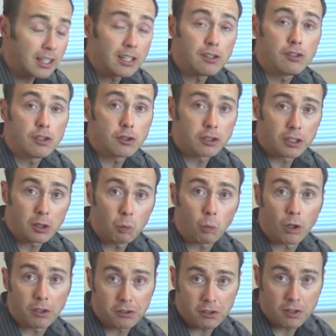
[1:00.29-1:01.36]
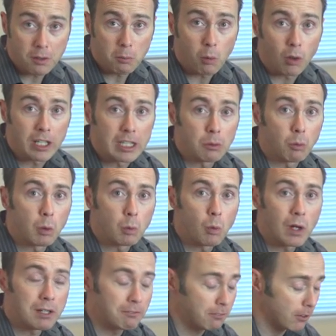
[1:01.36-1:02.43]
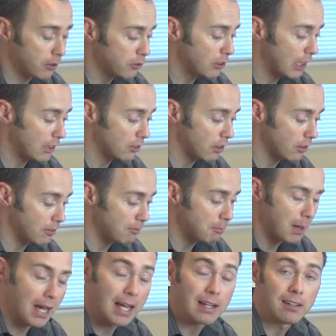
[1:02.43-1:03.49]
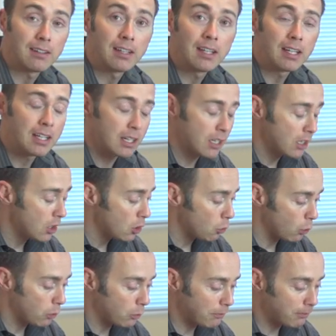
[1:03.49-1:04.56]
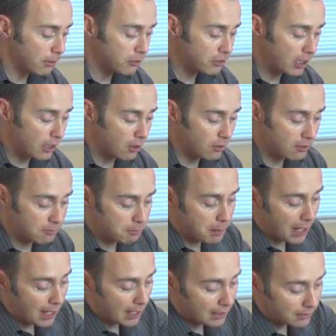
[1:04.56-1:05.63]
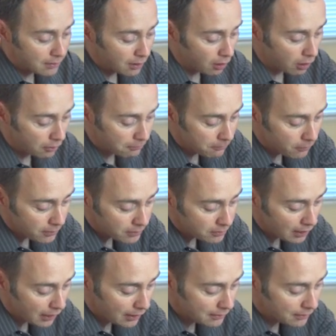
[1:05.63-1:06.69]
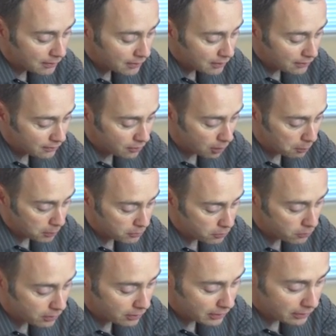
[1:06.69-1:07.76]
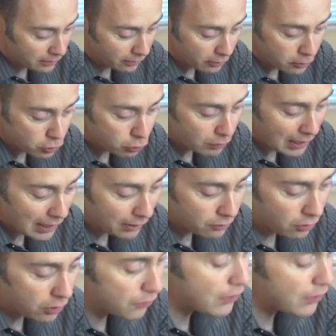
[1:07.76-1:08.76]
is usually worse in the morning when one first gets out of bed. When we first get out of bed, our foot has had the opportunity to contract all